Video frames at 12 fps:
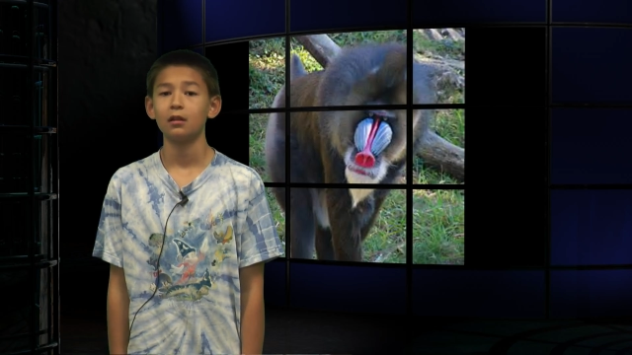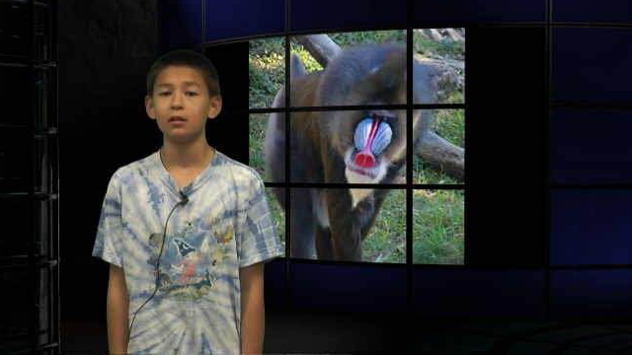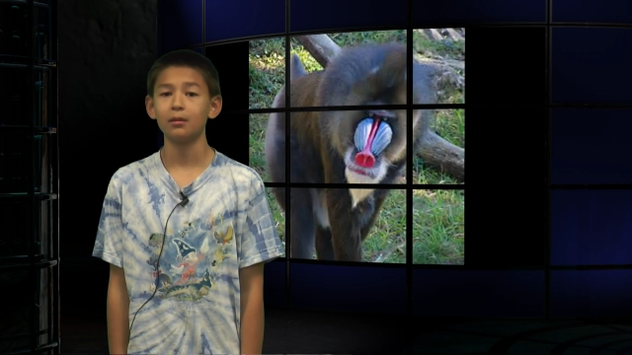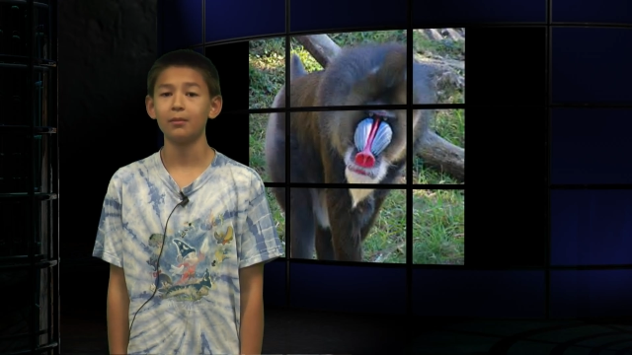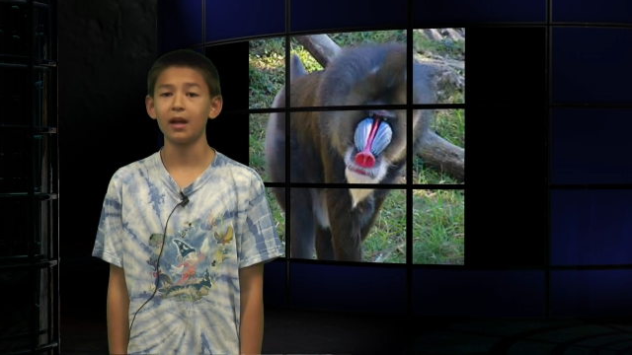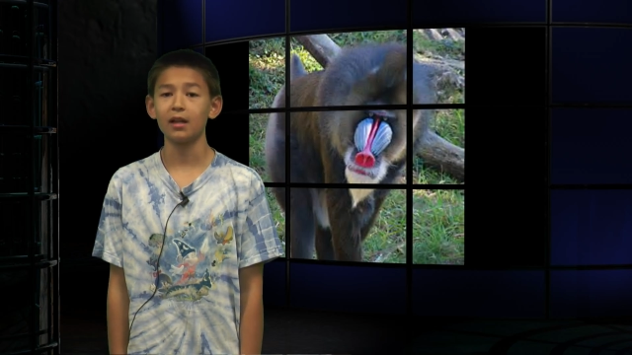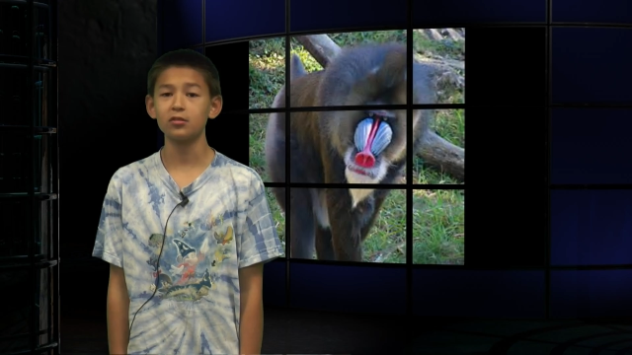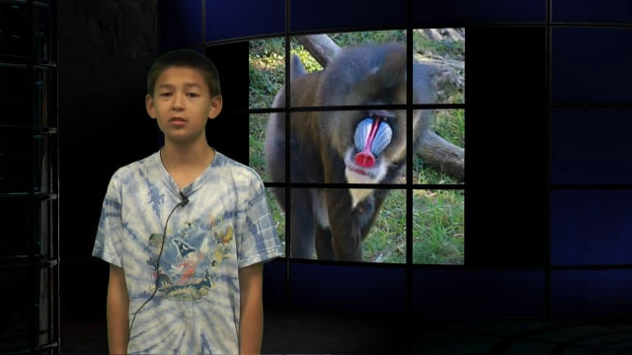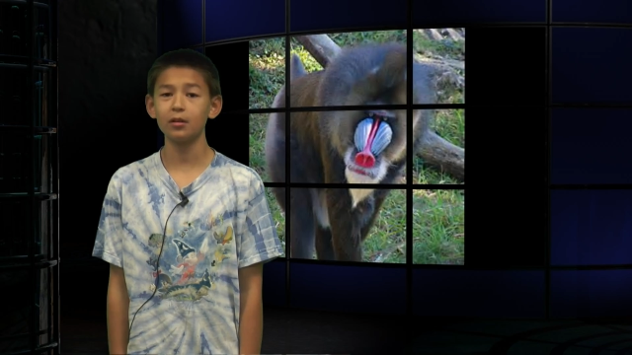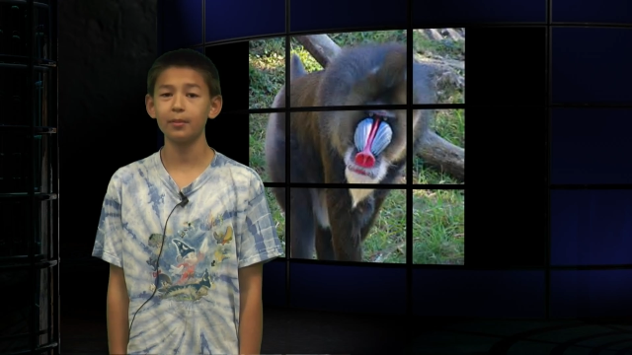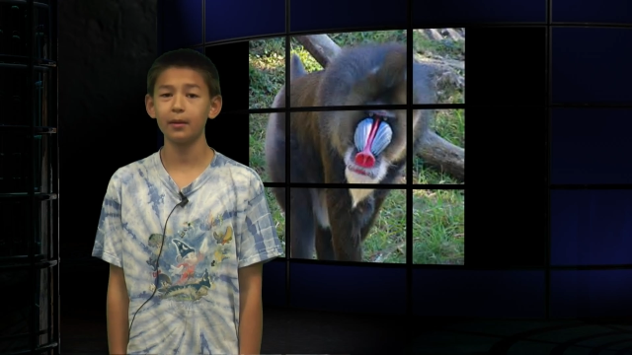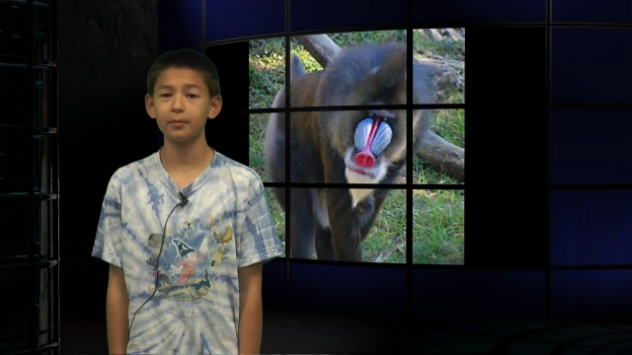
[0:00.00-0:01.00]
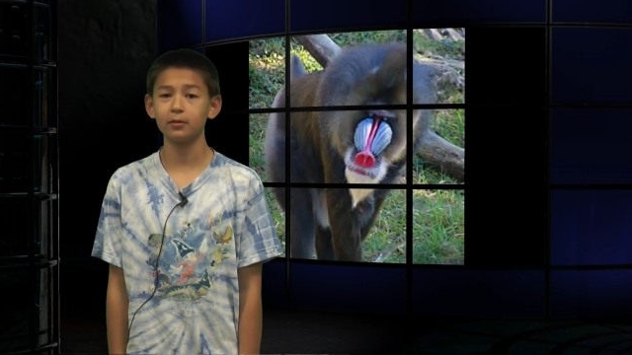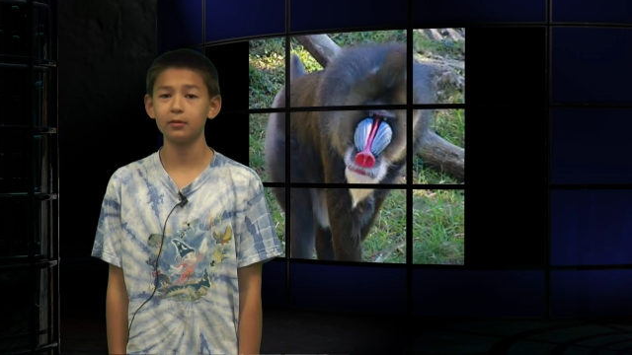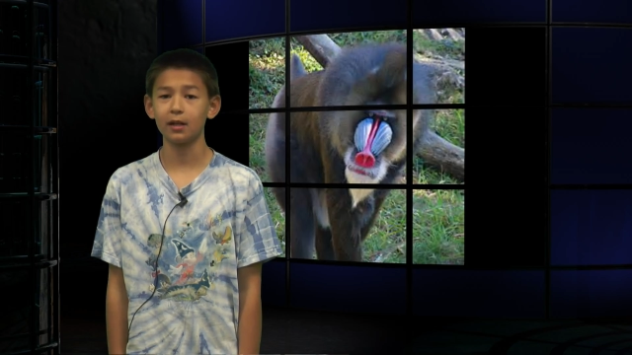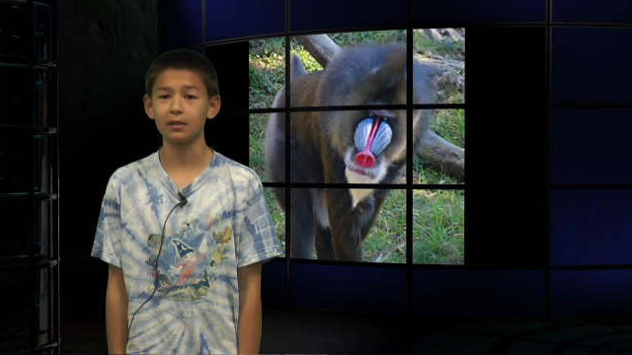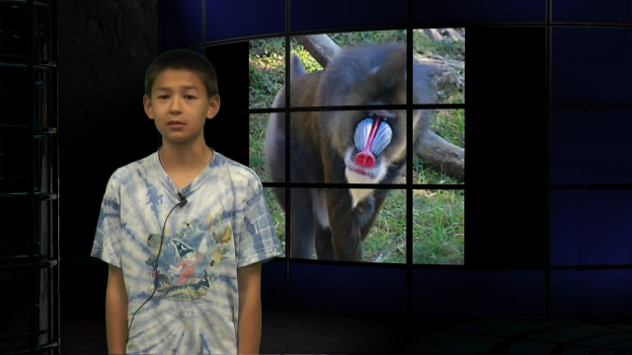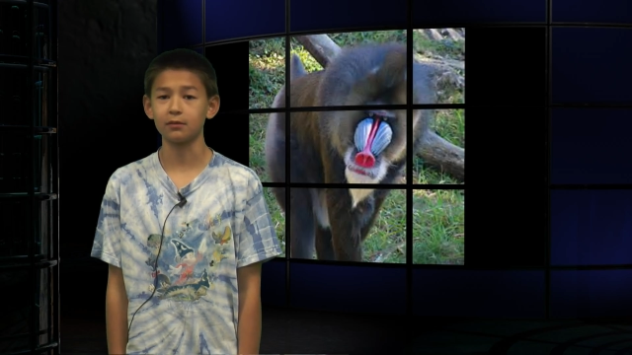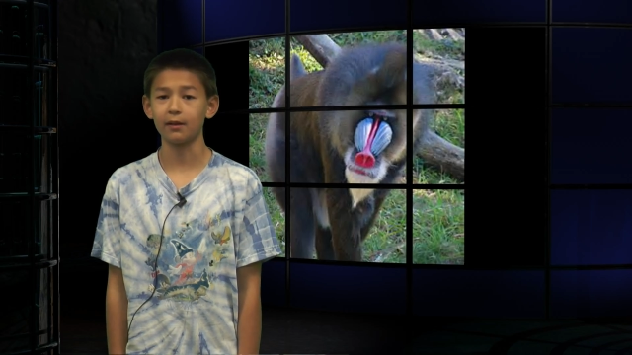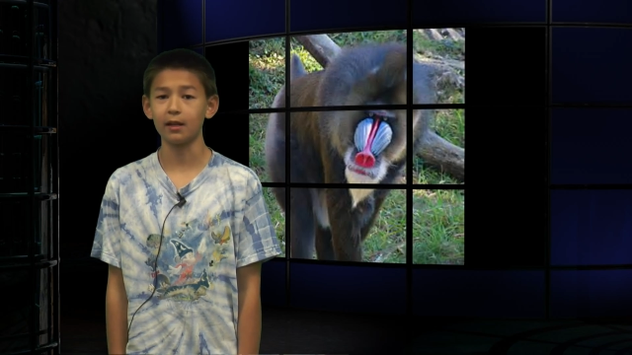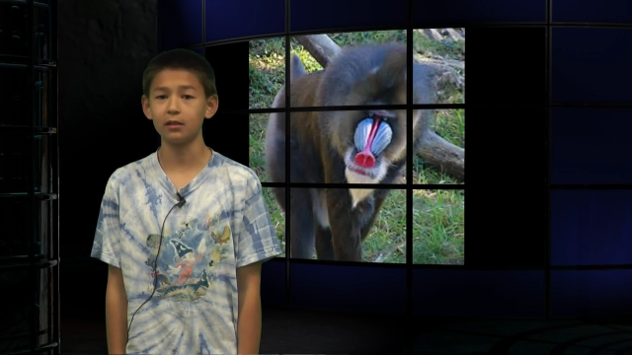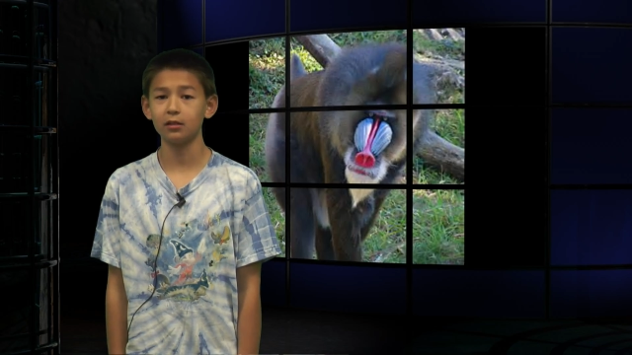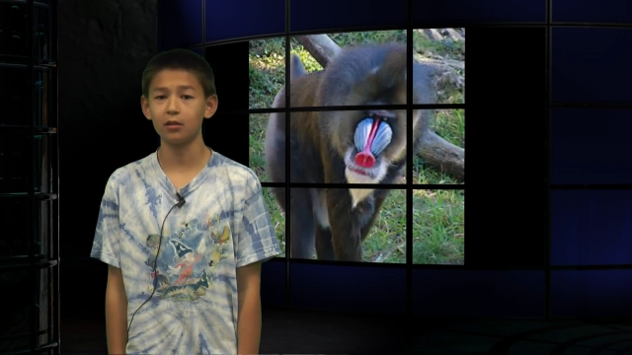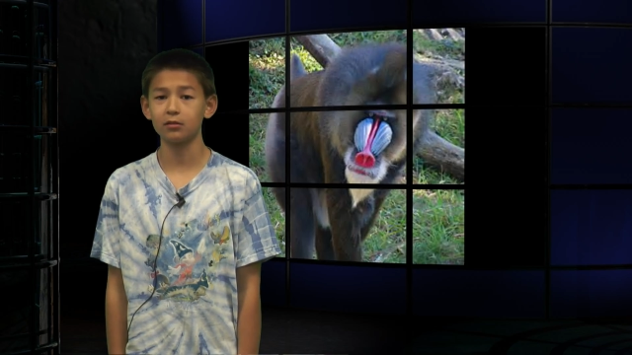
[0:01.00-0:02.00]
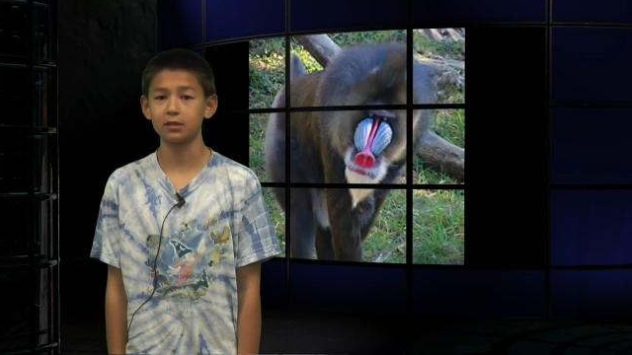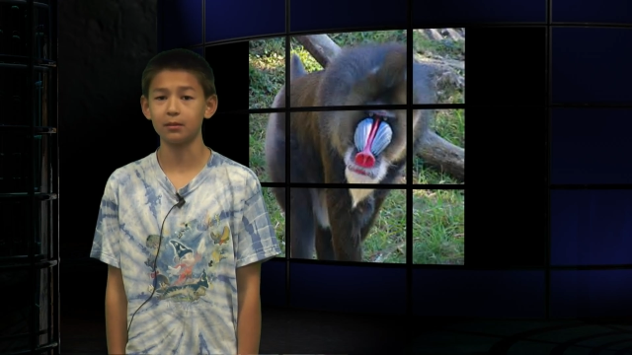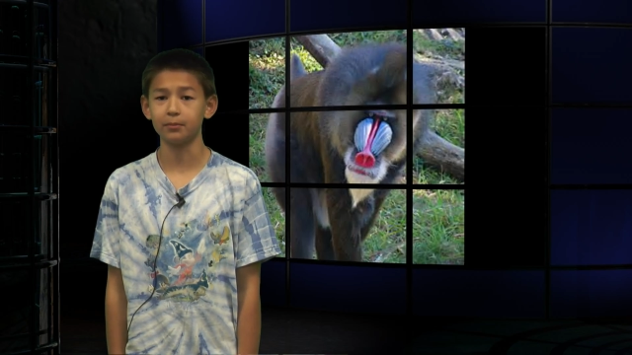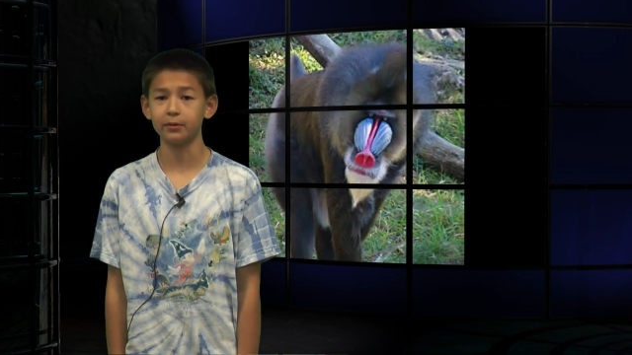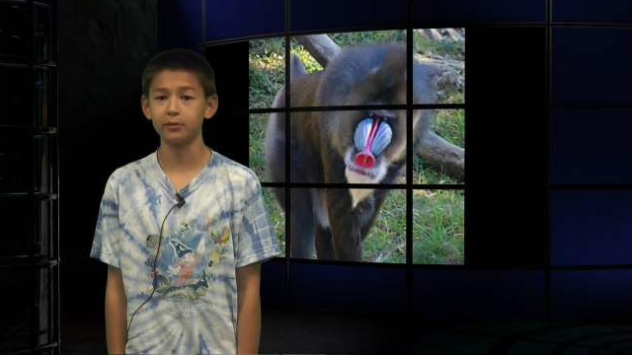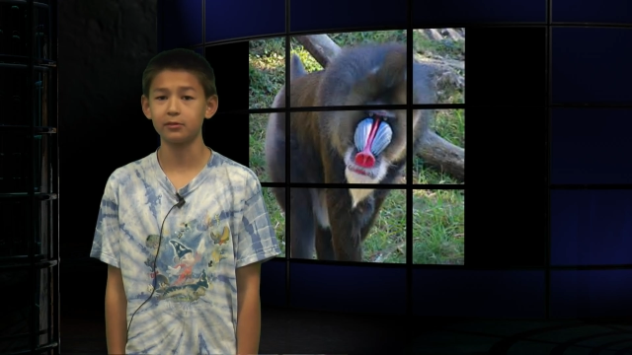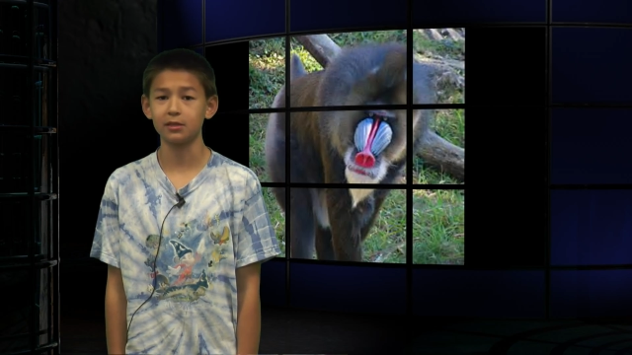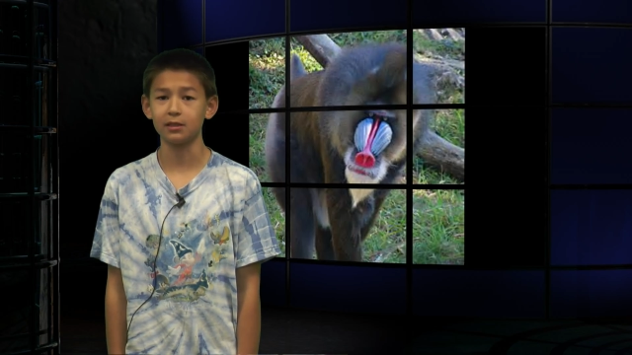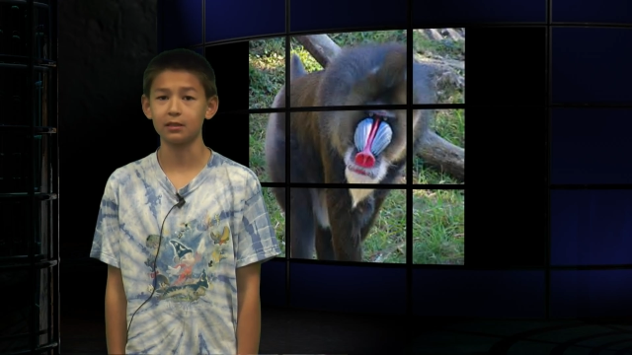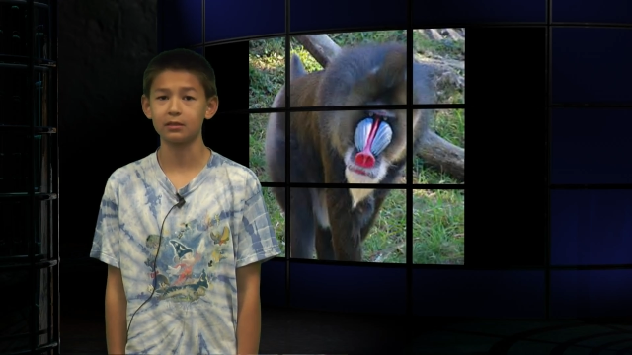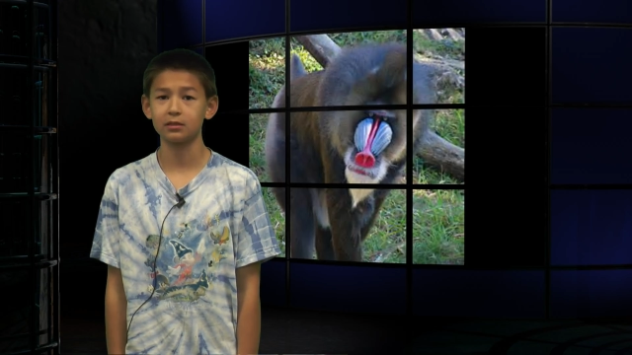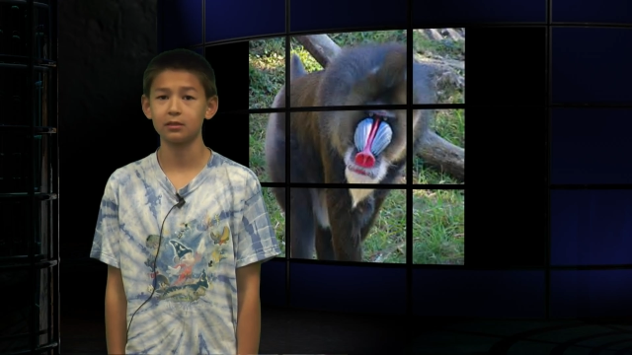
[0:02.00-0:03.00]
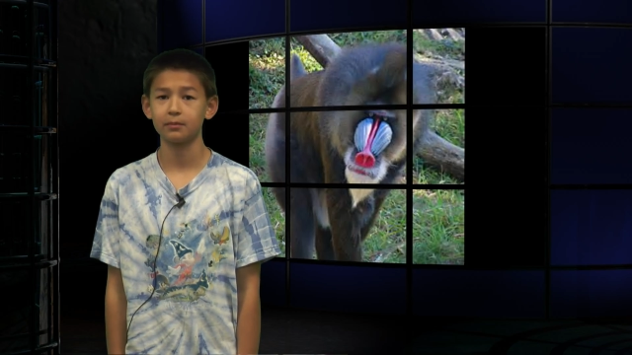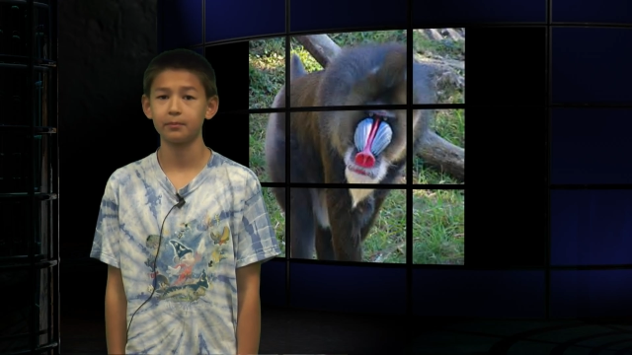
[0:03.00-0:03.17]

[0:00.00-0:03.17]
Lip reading: The mandrill baboon has a red nose and blue cheeks.